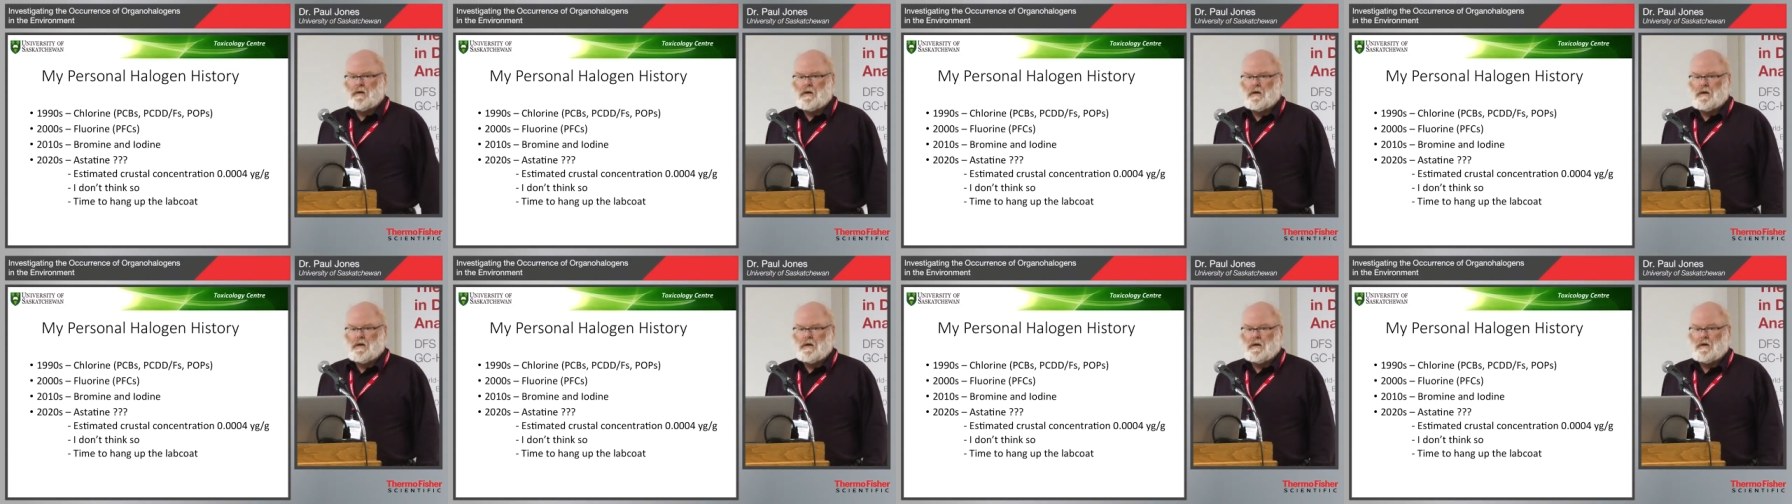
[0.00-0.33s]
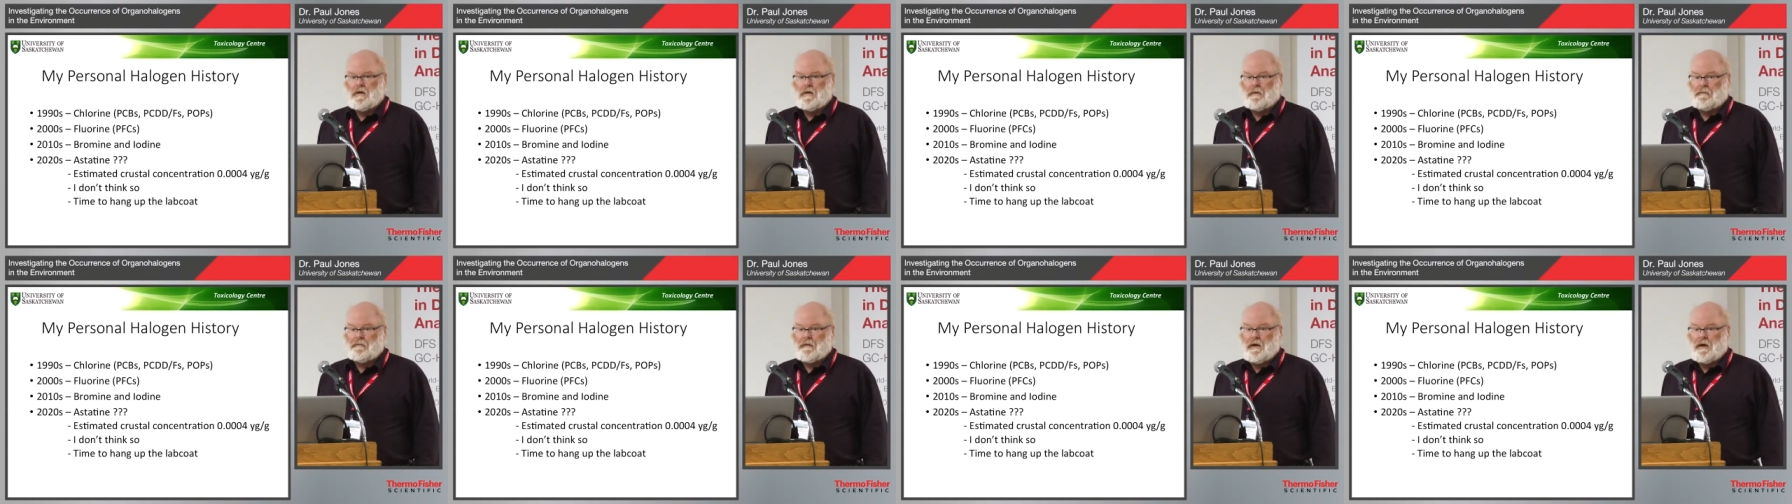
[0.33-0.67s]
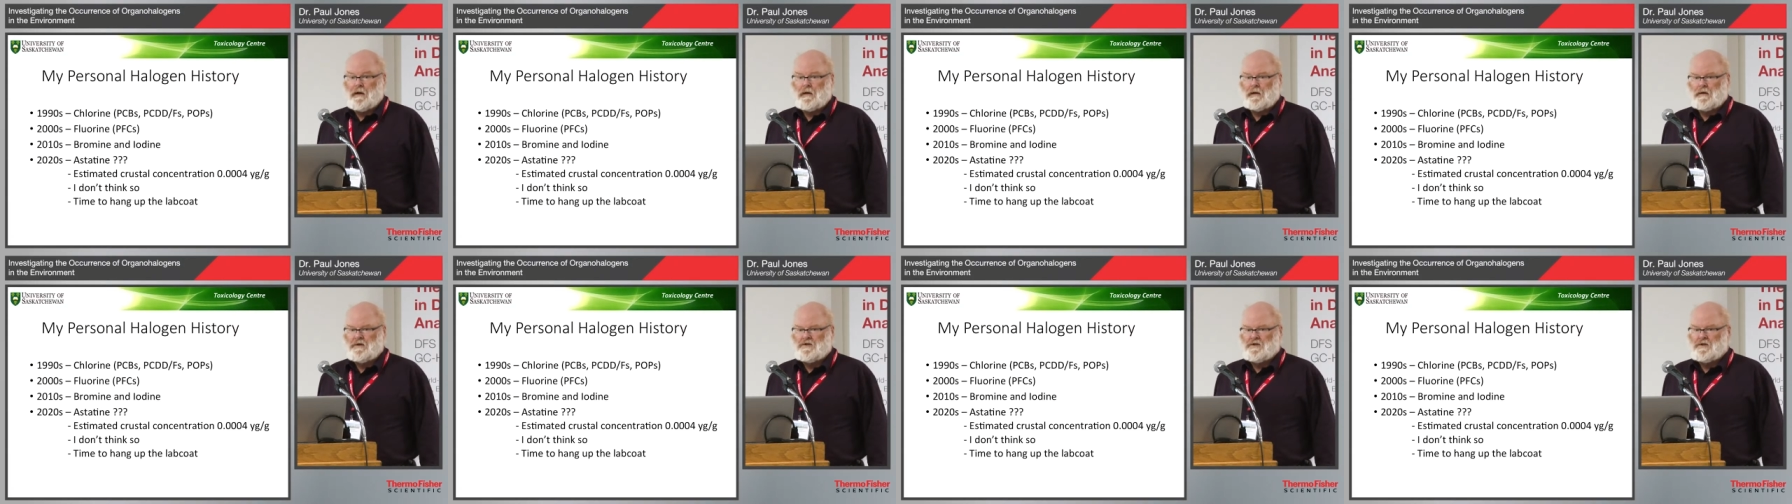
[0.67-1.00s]
uh,
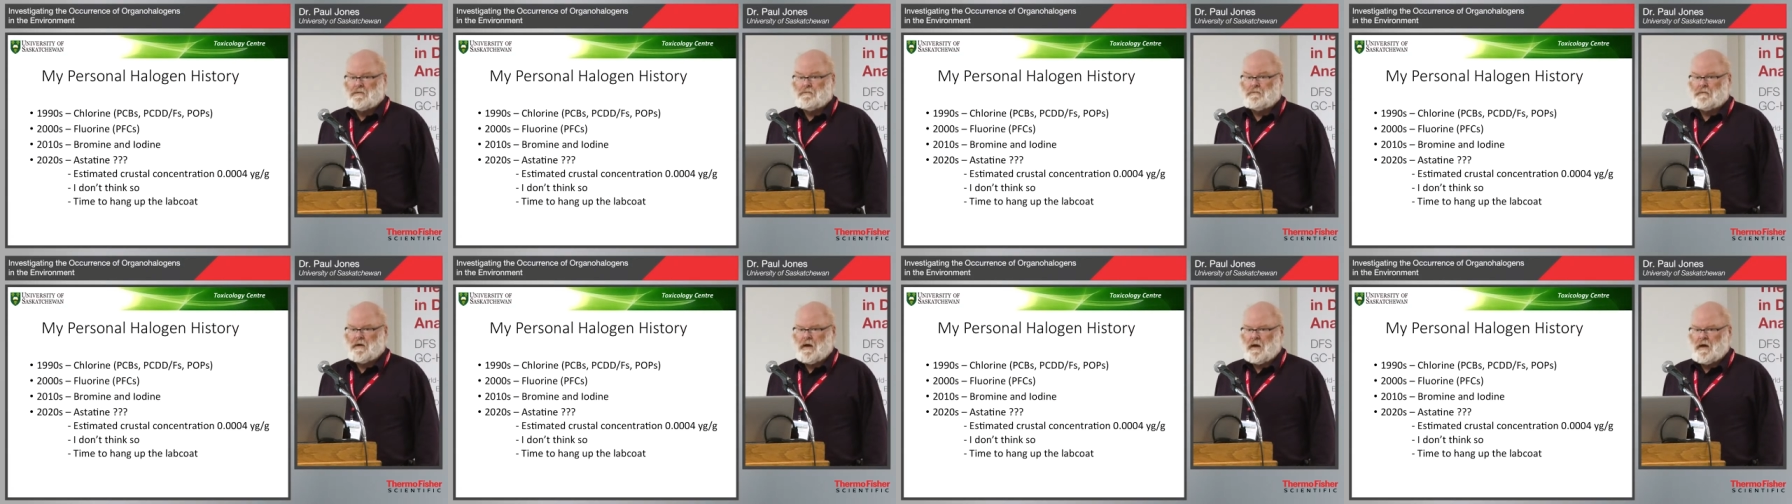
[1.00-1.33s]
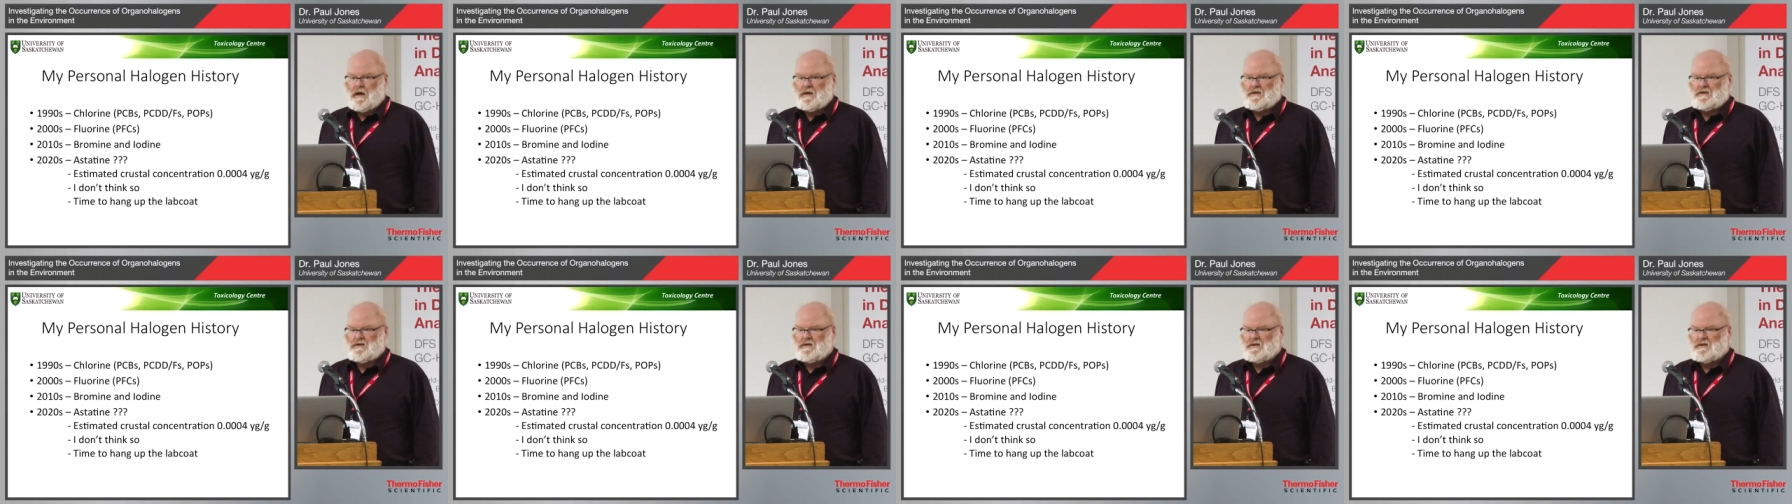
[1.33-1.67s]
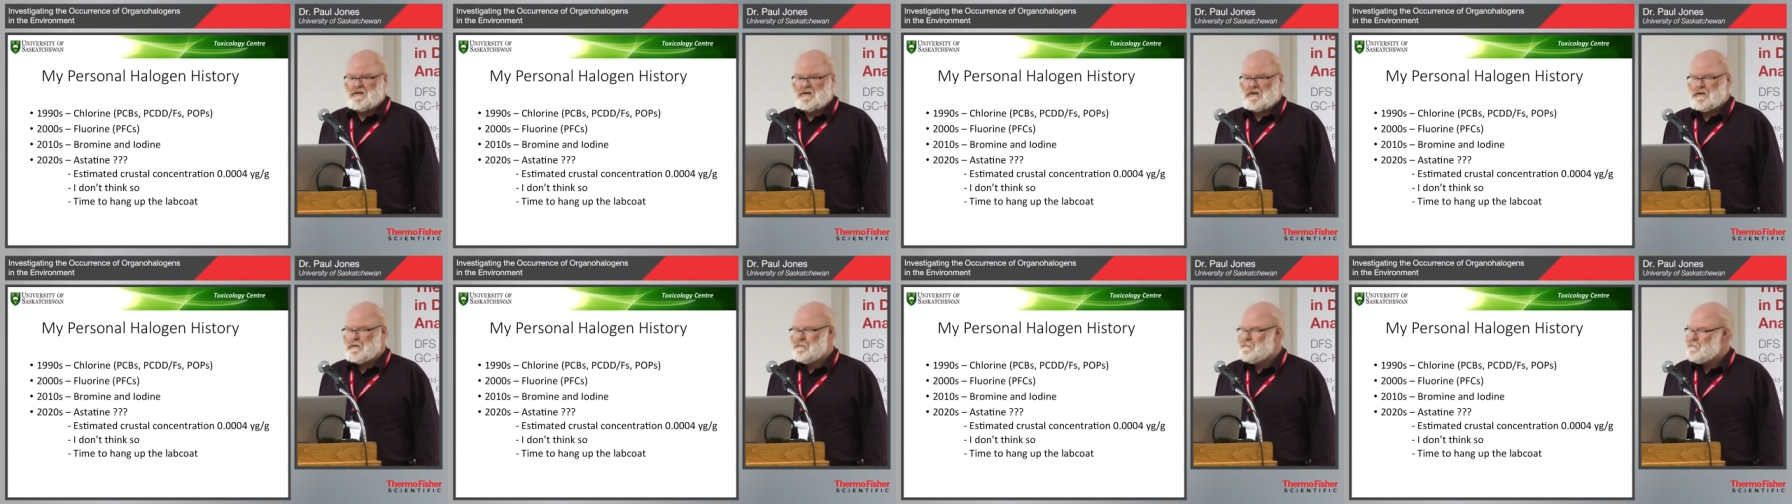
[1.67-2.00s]
halogen,
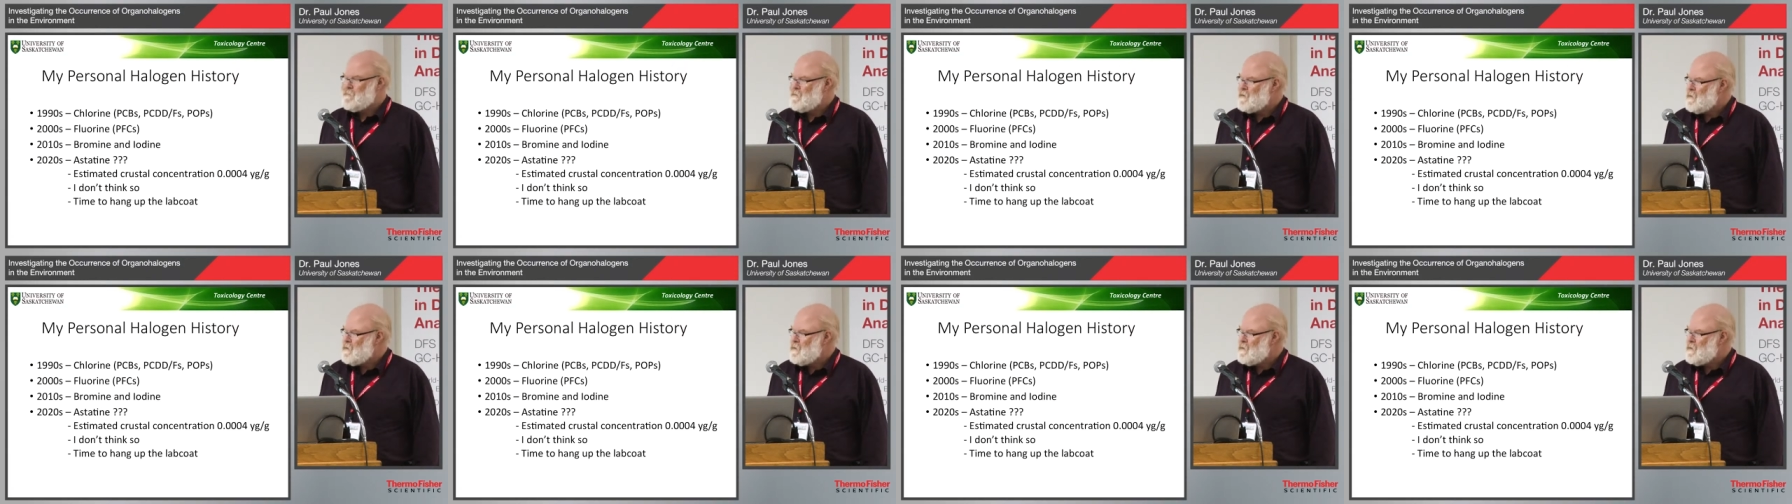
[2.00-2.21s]
astatine.